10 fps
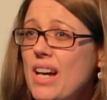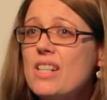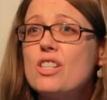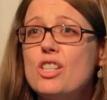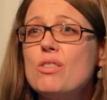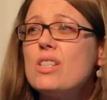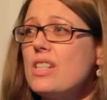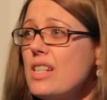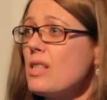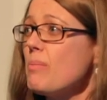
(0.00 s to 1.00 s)
attitudes to
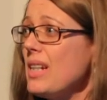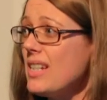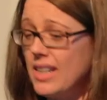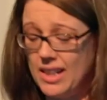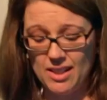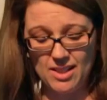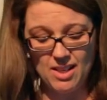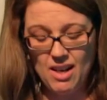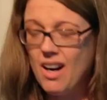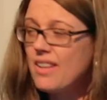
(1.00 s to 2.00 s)
disability
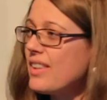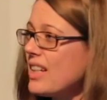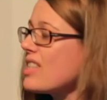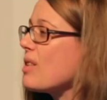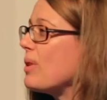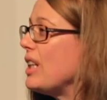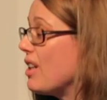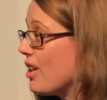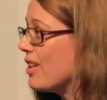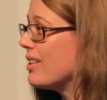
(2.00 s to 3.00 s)
are things that we
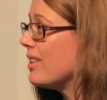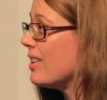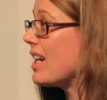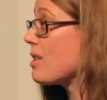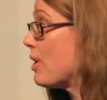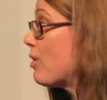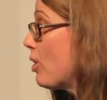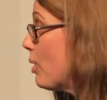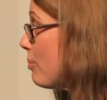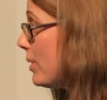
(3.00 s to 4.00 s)
learn as we
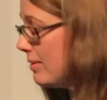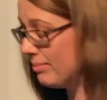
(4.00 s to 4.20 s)
grow up.